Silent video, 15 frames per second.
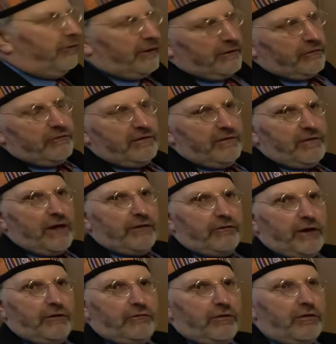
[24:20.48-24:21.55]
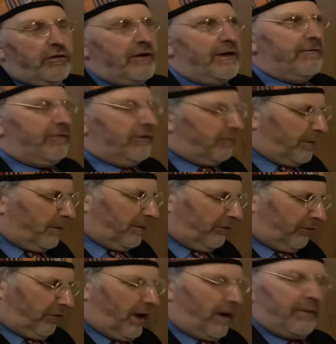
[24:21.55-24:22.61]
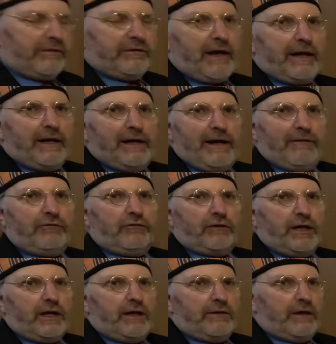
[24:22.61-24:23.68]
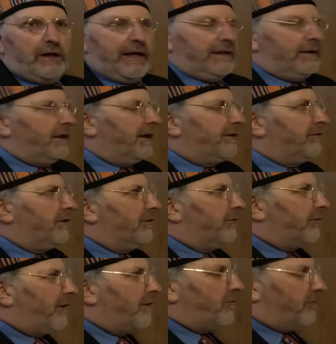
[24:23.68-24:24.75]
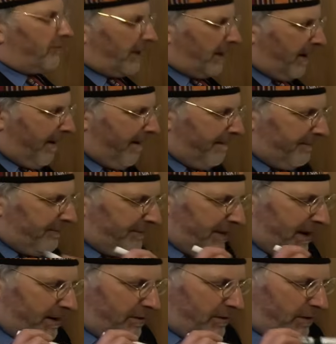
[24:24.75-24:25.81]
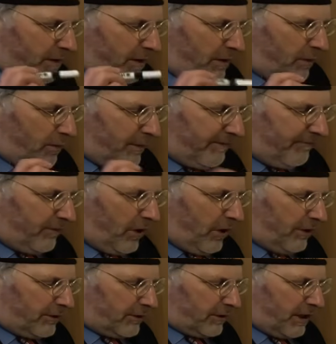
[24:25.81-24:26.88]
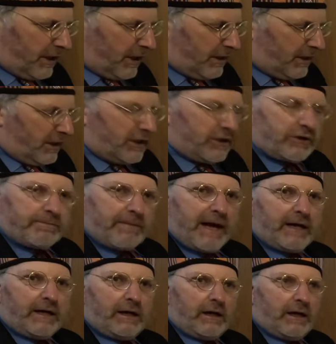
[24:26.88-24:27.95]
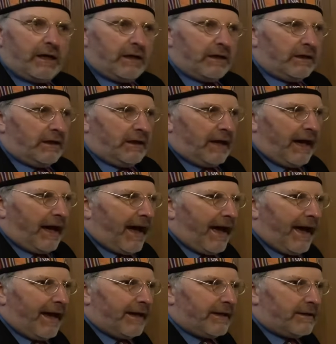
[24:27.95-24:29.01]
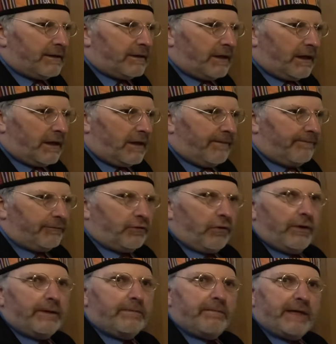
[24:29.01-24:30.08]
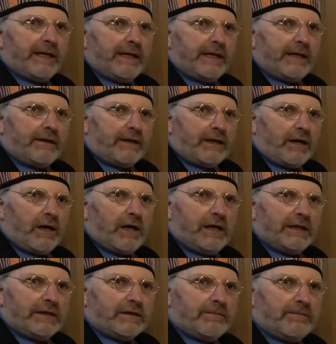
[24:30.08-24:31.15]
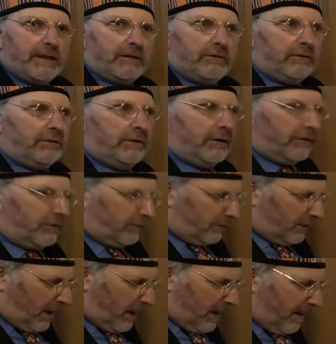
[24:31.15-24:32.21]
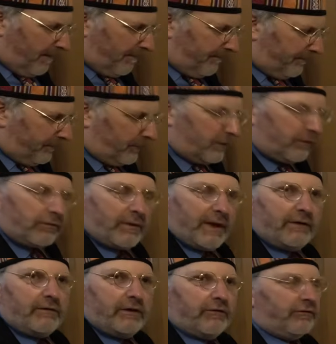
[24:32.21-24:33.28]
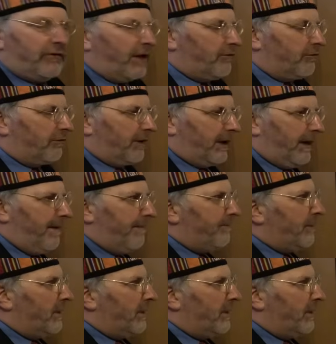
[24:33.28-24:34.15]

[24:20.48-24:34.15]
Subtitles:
6 civilization theorists, but we start with Danilevsky in the late 19th century. Then we've got Spengler and Toynbee in the early to middle 20th century.